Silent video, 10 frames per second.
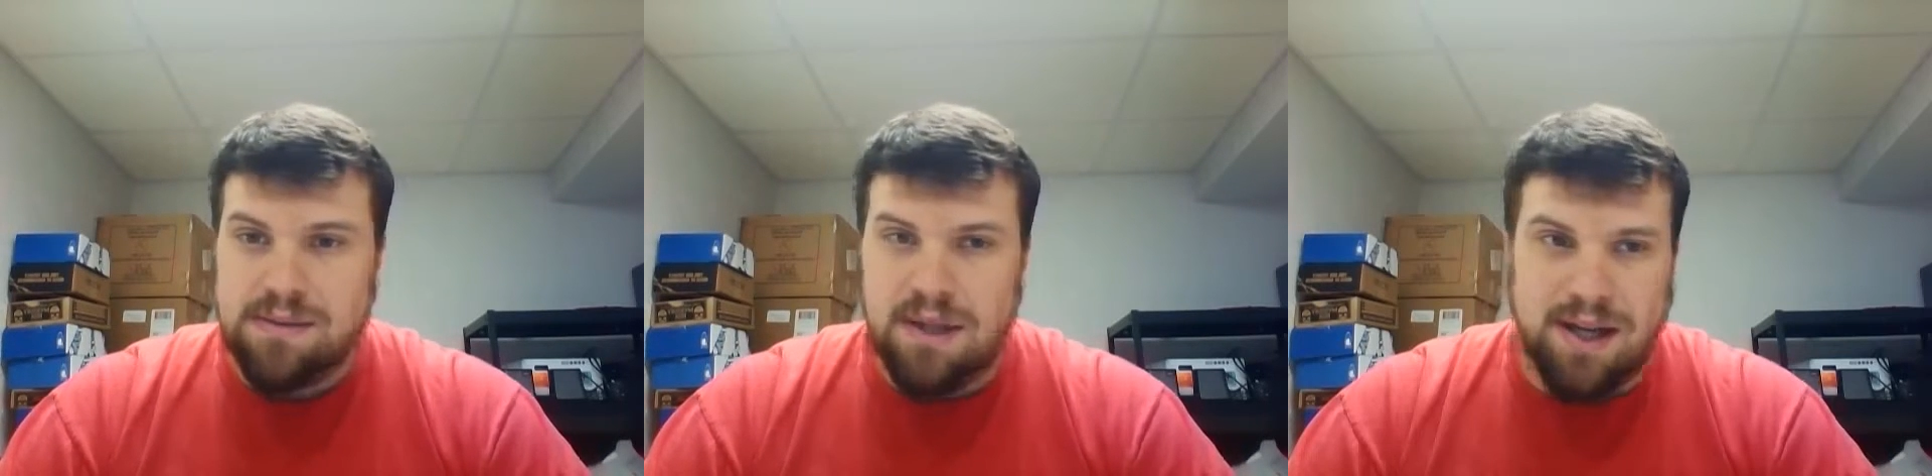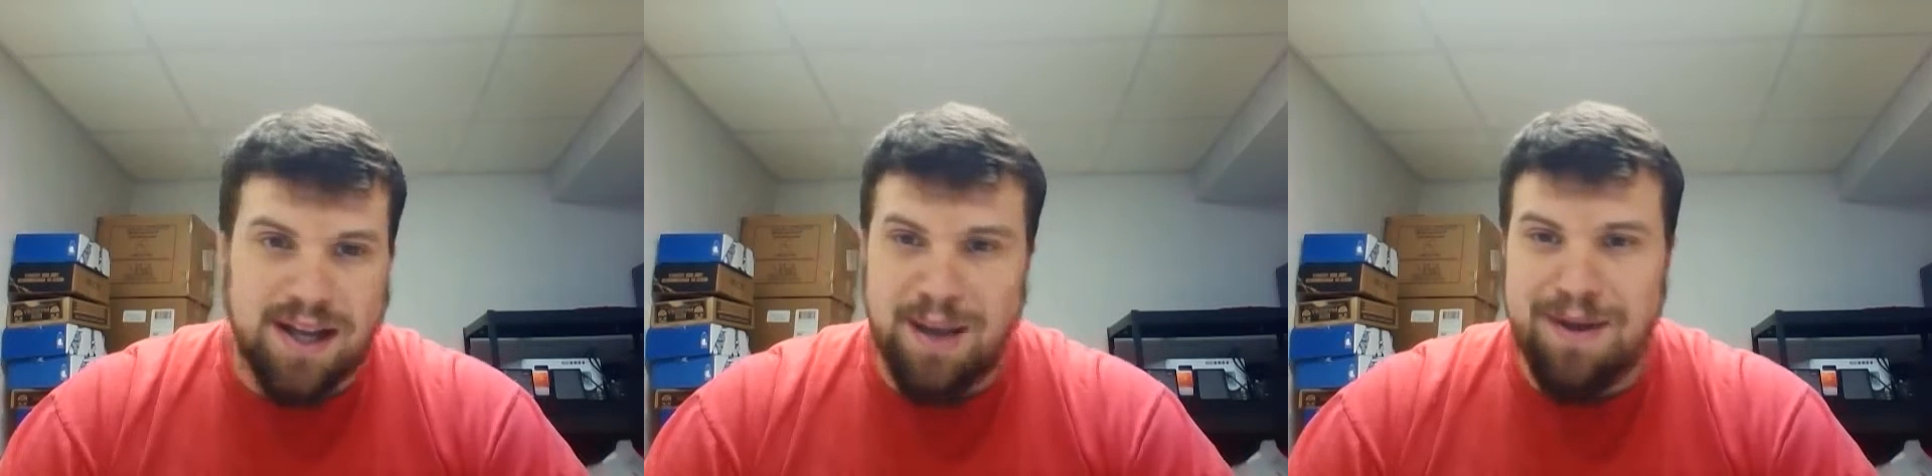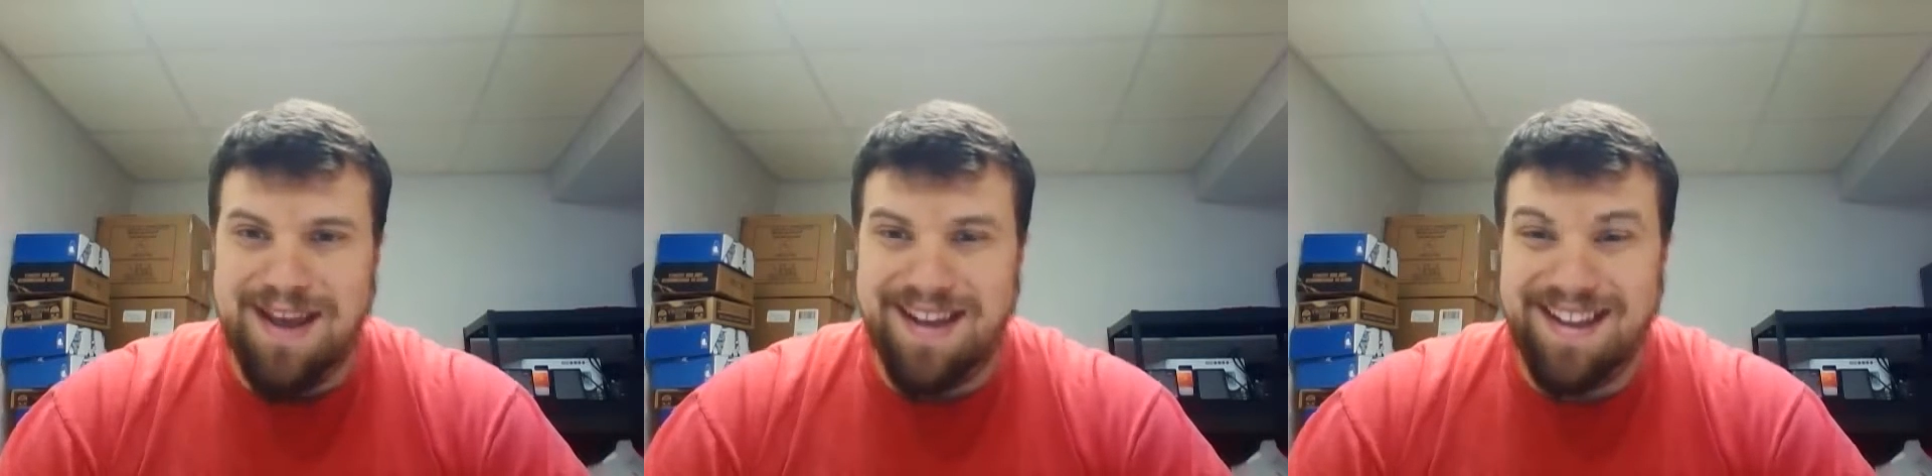And he came
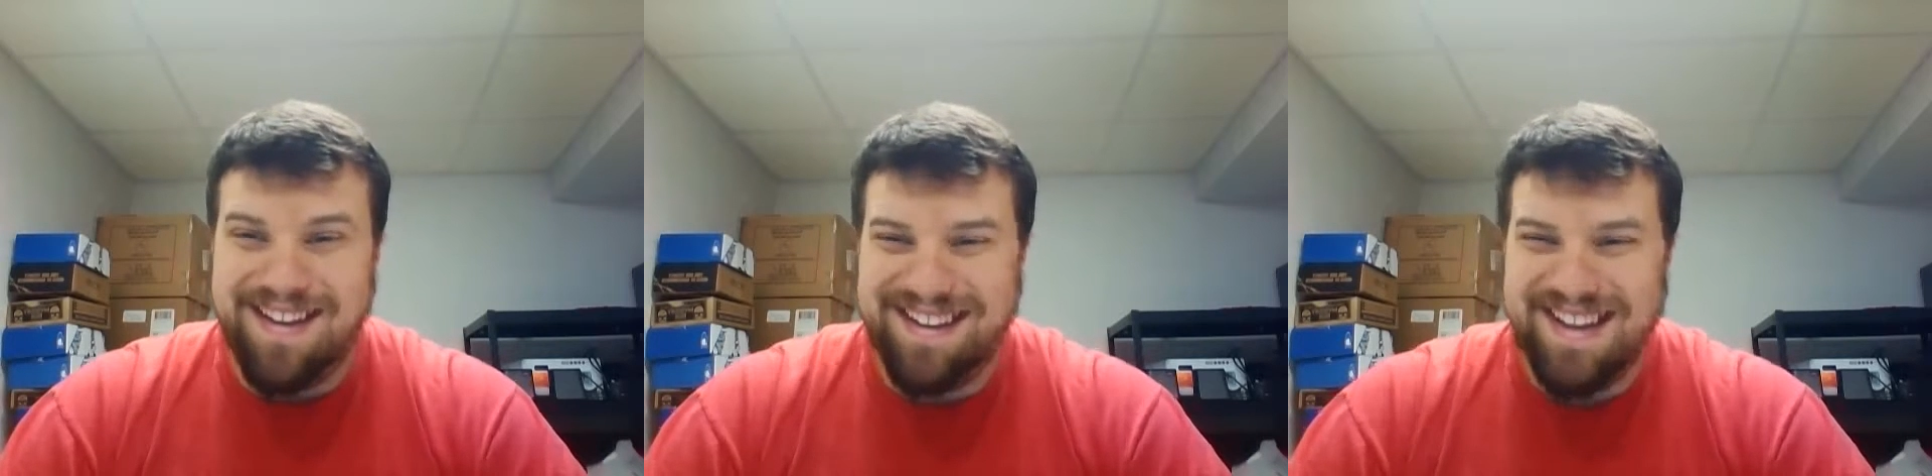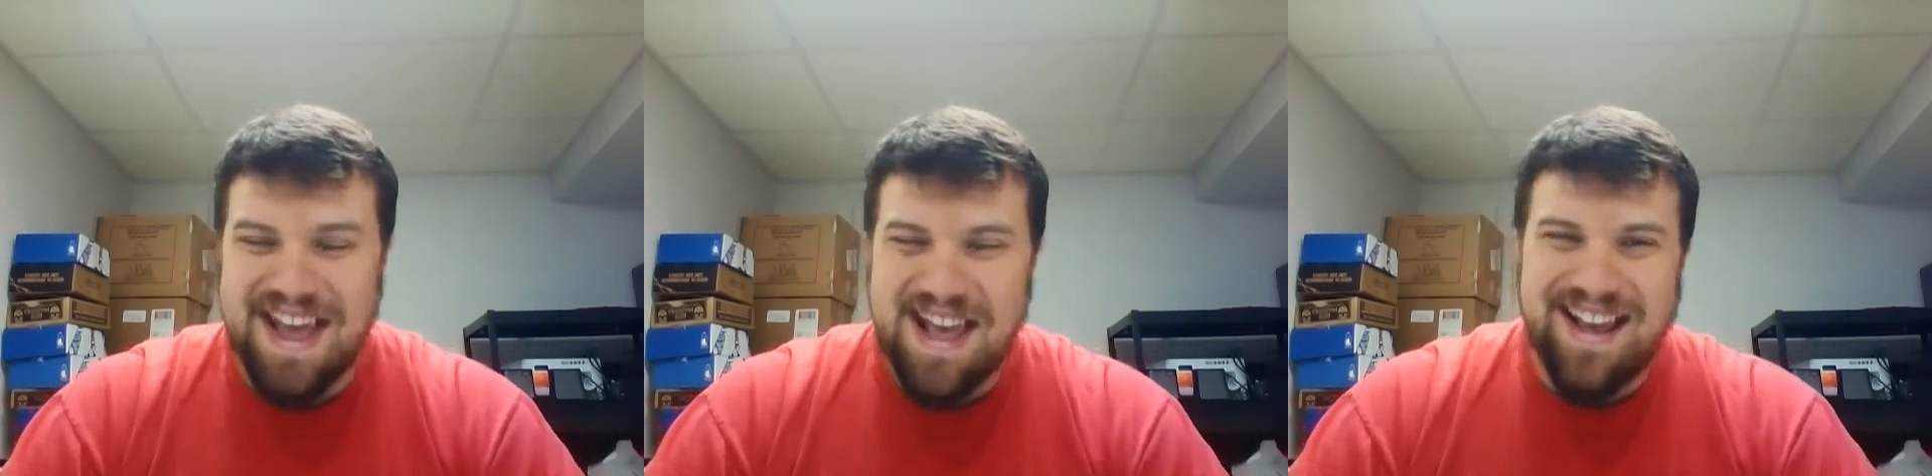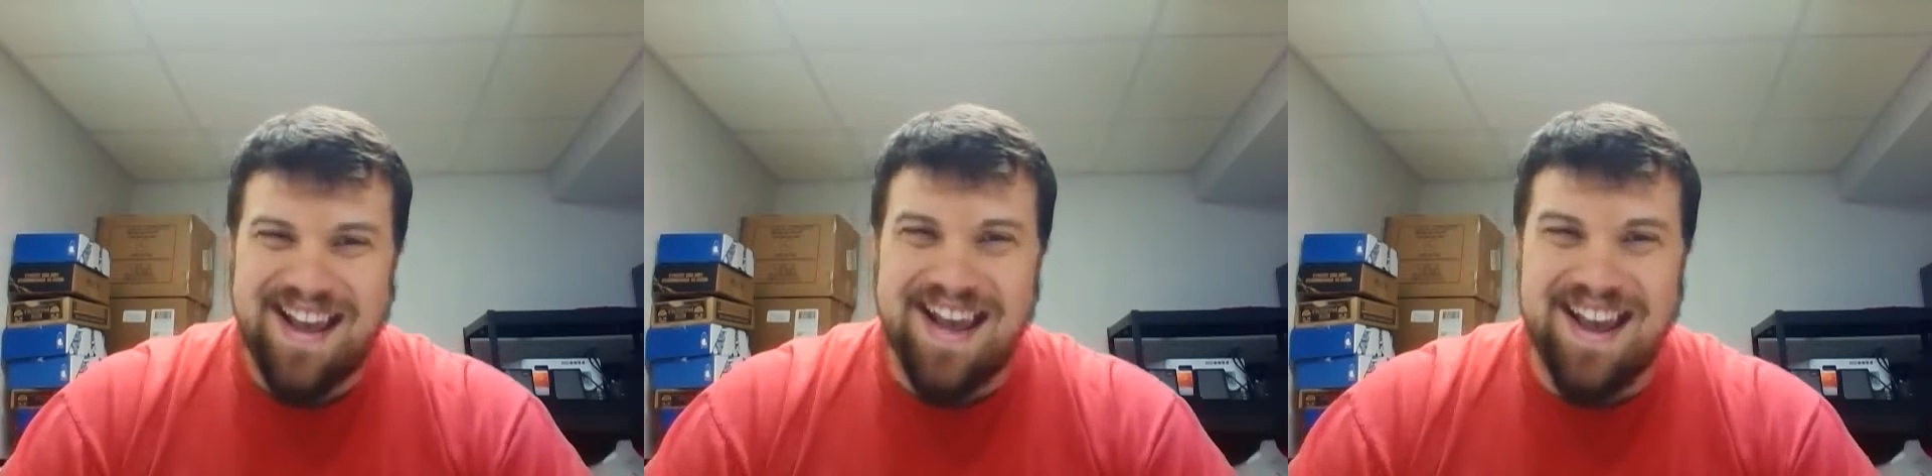in
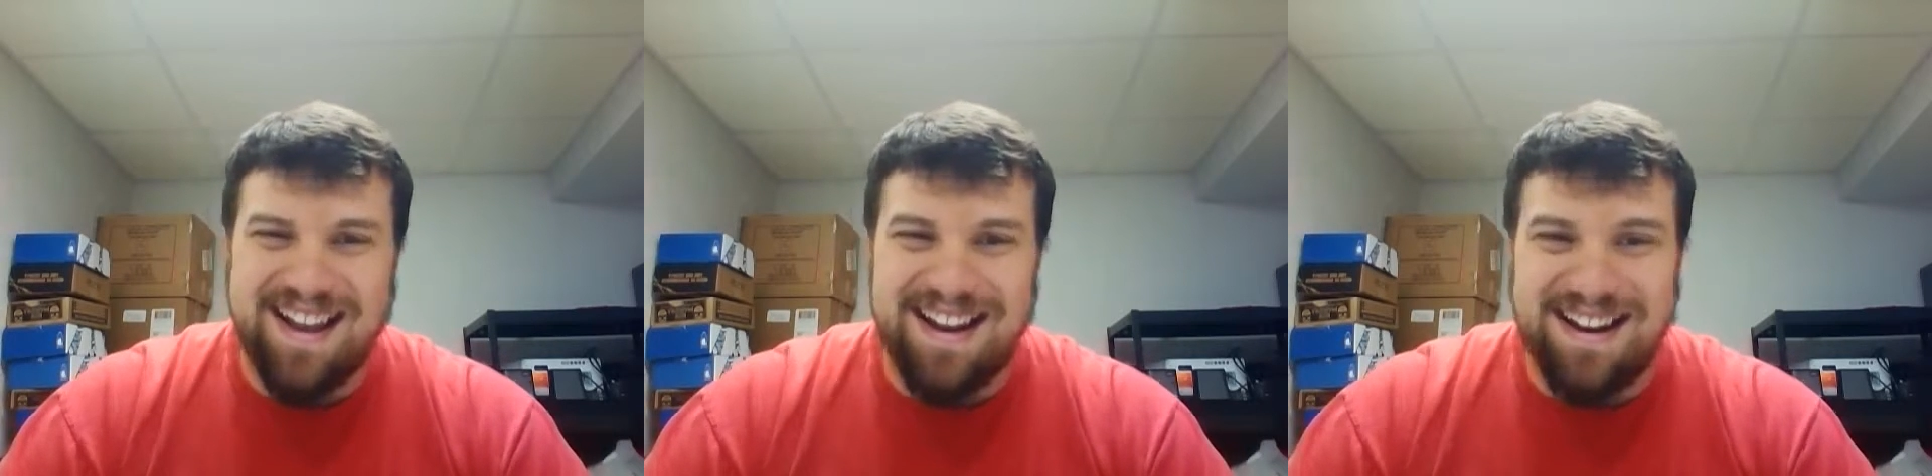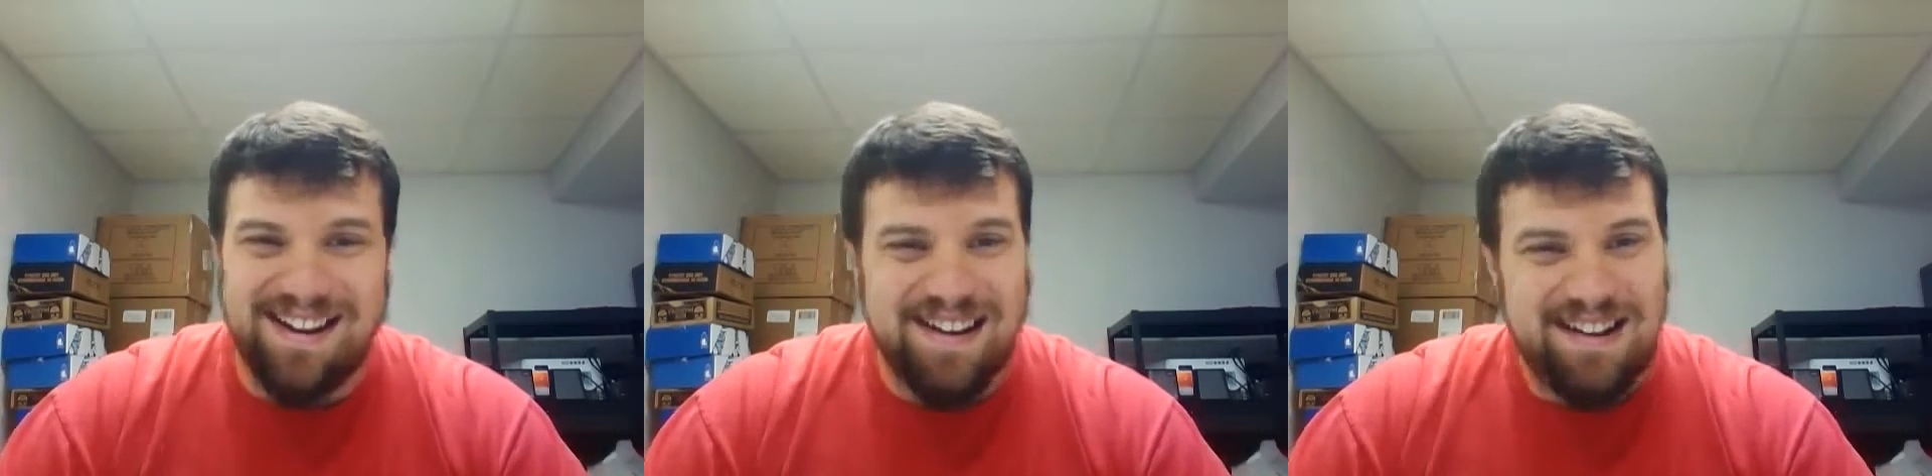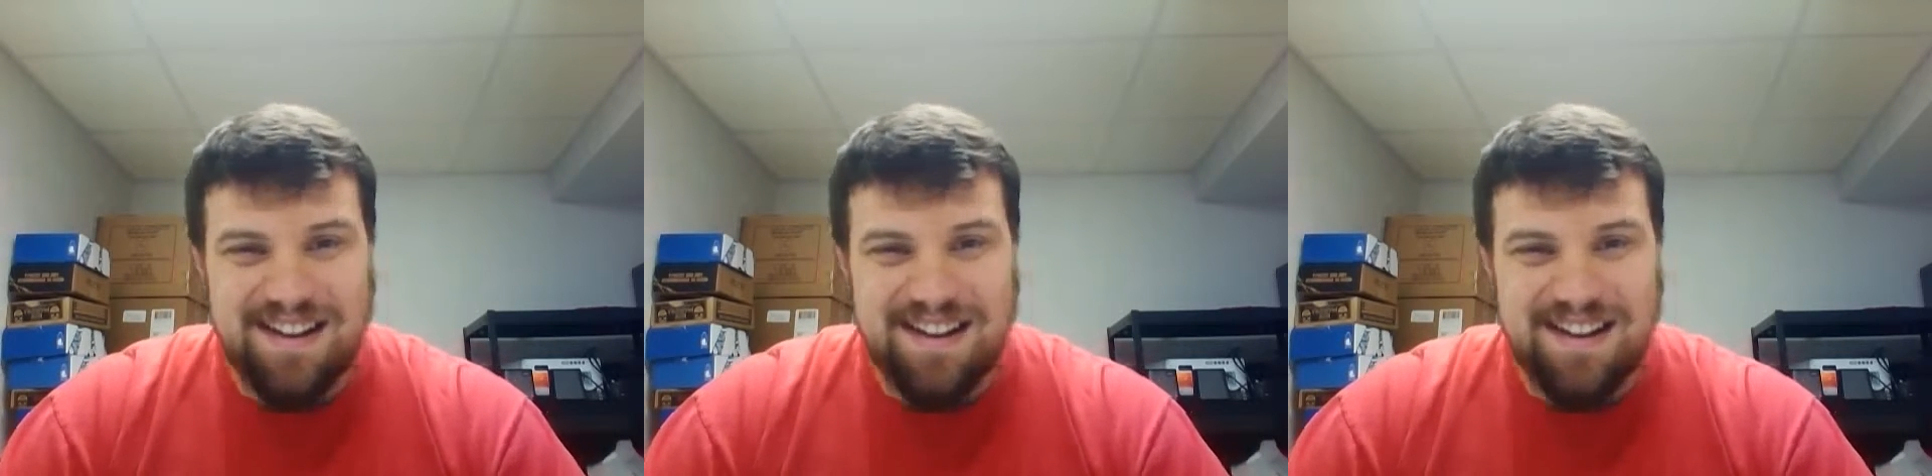and